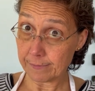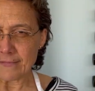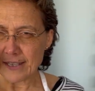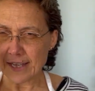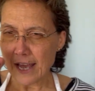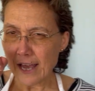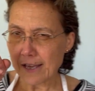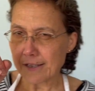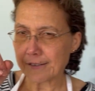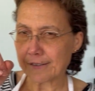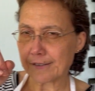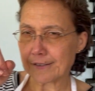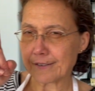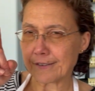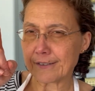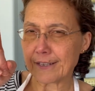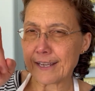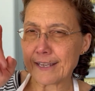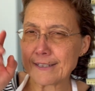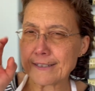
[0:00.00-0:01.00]

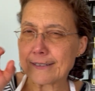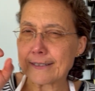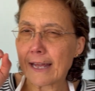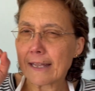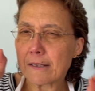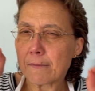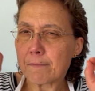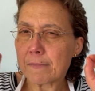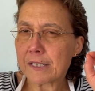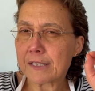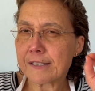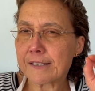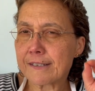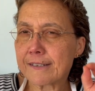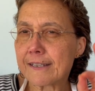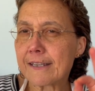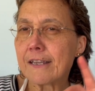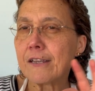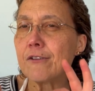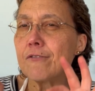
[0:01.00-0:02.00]
Yes, is that
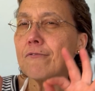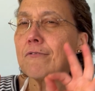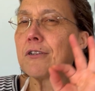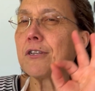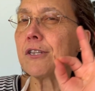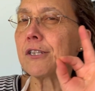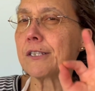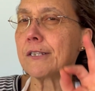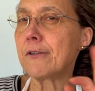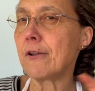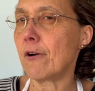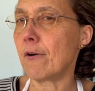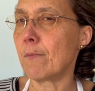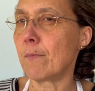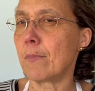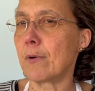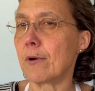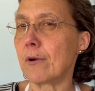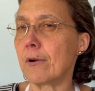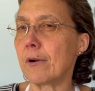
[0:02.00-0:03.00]
mysterious
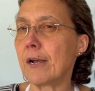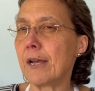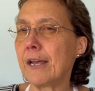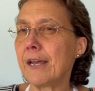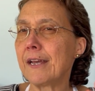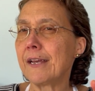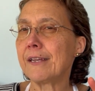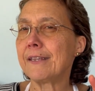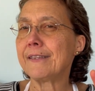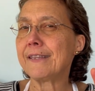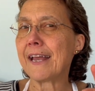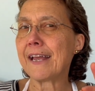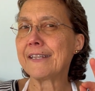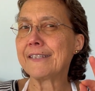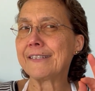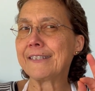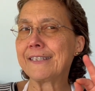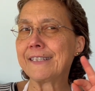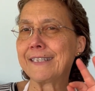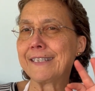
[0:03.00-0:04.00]
number
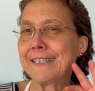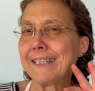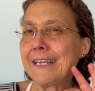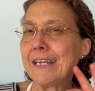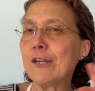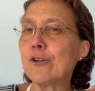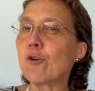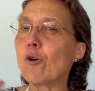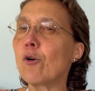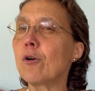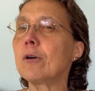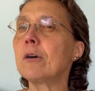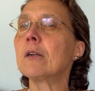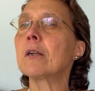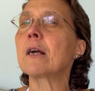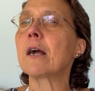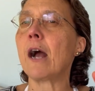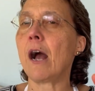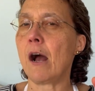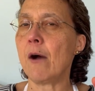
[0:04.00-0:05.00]
that seed oil
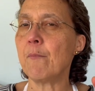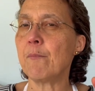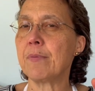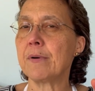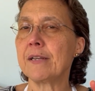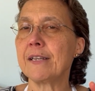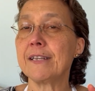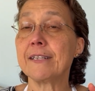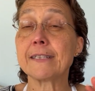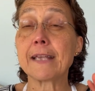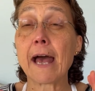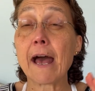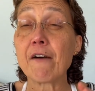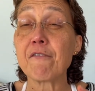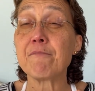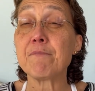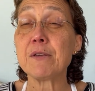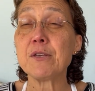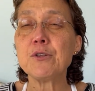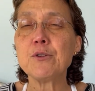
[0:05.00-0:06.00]
companies
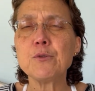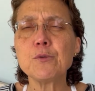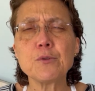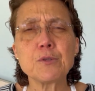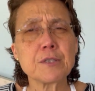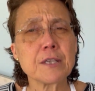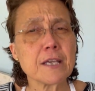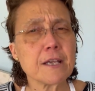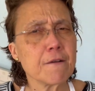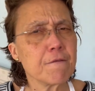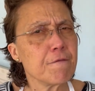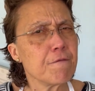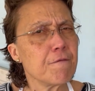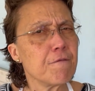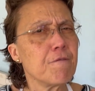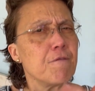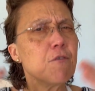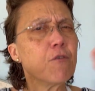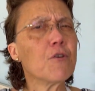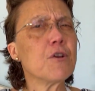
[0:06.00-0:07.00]
have been using
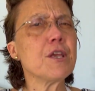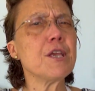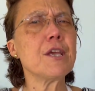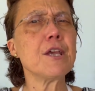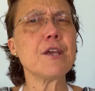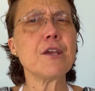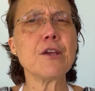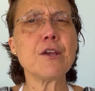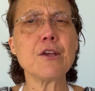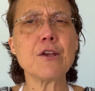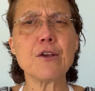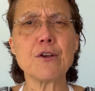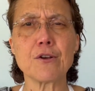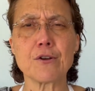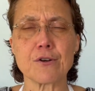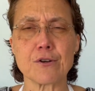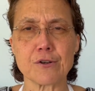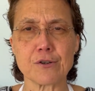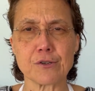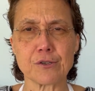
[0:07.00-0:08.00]
for
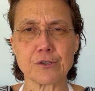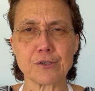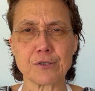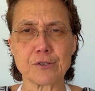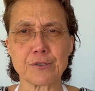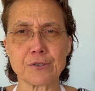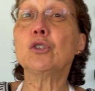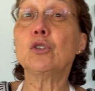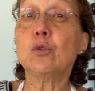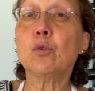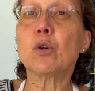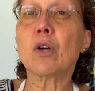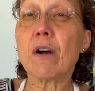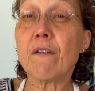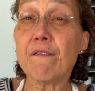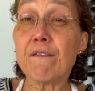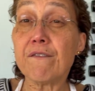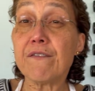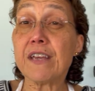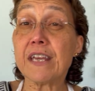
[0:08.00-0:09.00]
years to
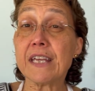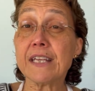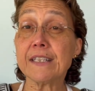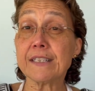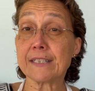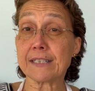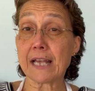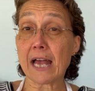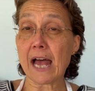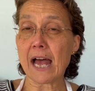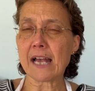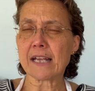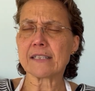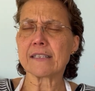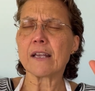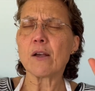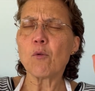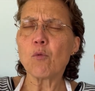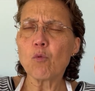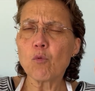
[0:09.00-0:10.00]
convince
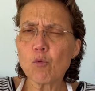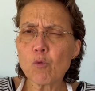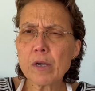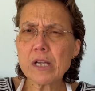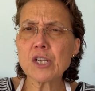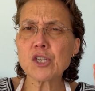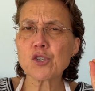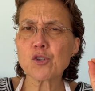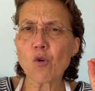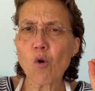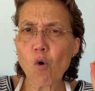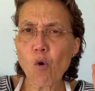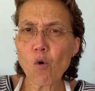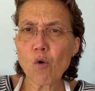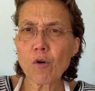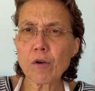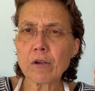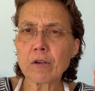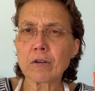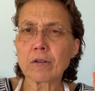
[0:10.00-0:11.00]
us which
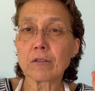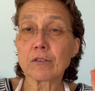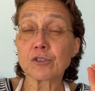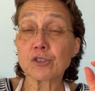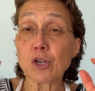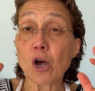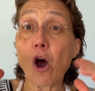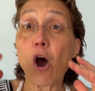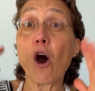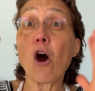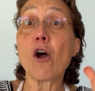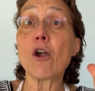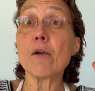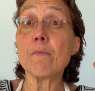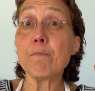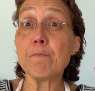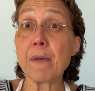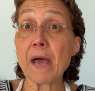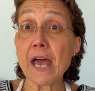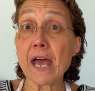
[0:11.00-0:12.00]
oils are
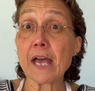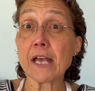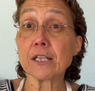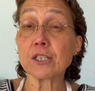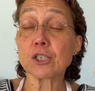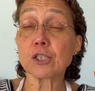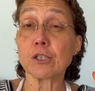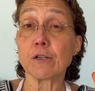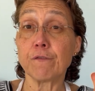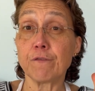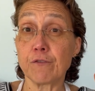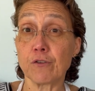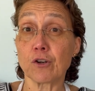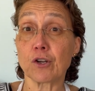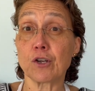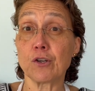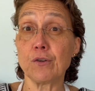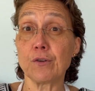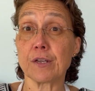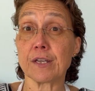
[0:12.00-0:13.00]
best for
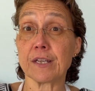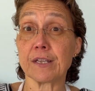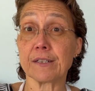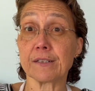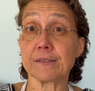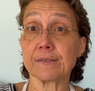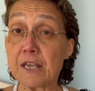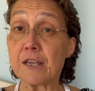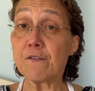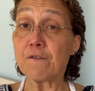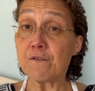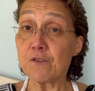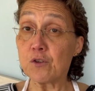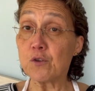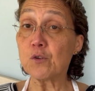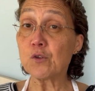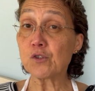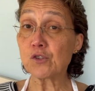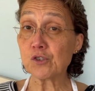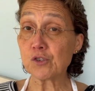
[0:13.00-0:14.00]
cooking. If
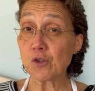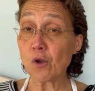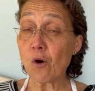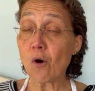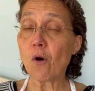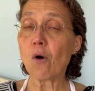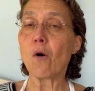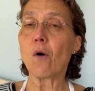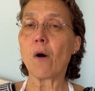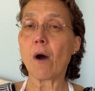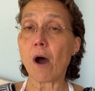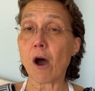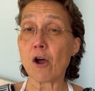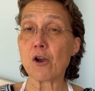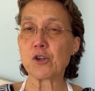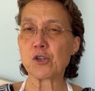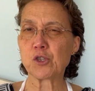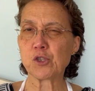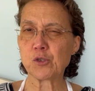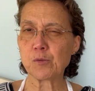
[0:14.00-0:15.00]
you saw
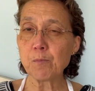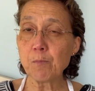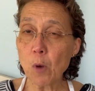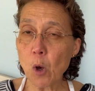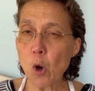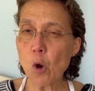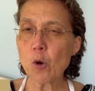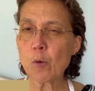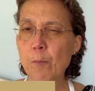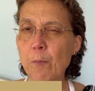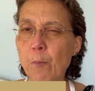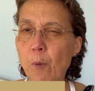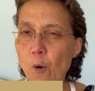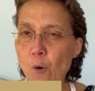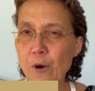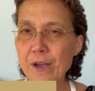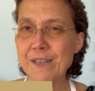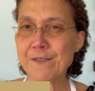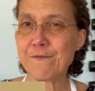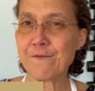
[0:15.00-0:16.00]
our smoke
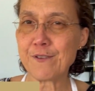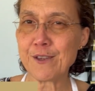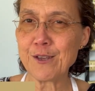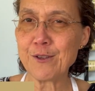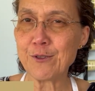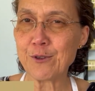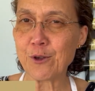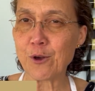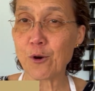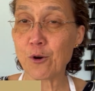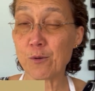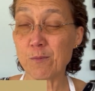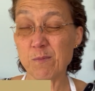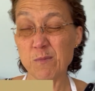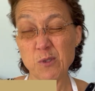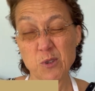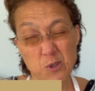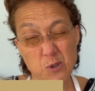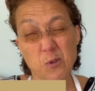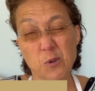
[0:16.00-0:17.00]
point video,
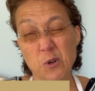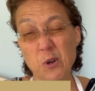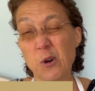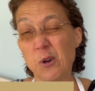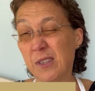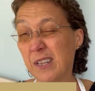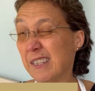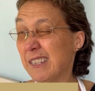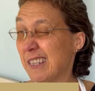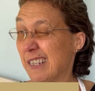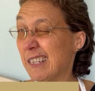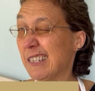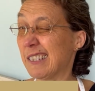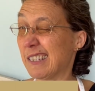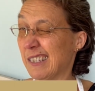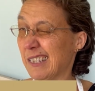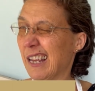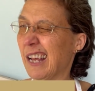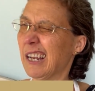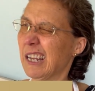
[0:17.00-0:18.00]
you know that there
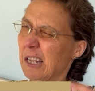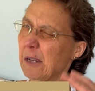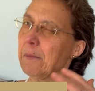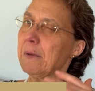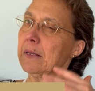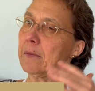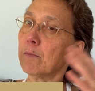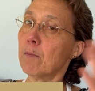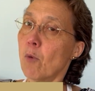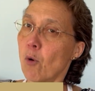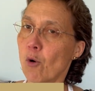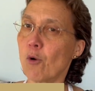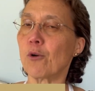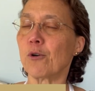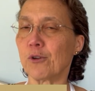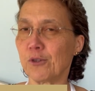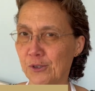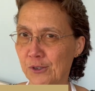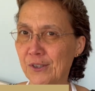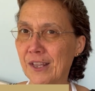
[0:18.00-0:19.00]
is a little bit
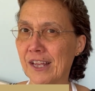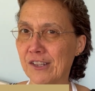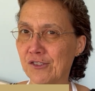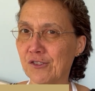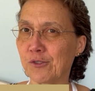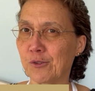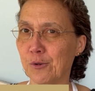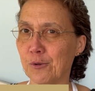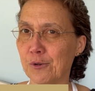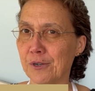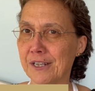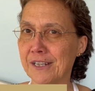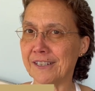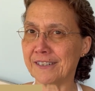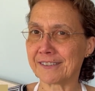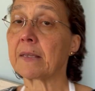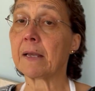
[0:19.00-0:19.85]
more to that story.